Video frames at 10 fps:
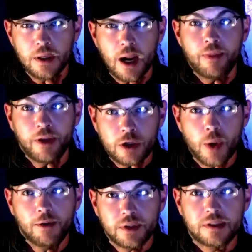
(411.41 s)
And then you
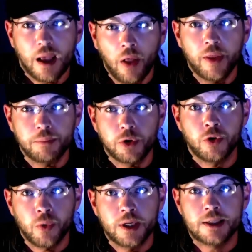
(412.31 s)
have to tell them to
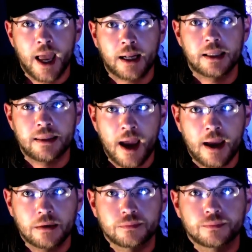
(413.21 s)
do exactly that.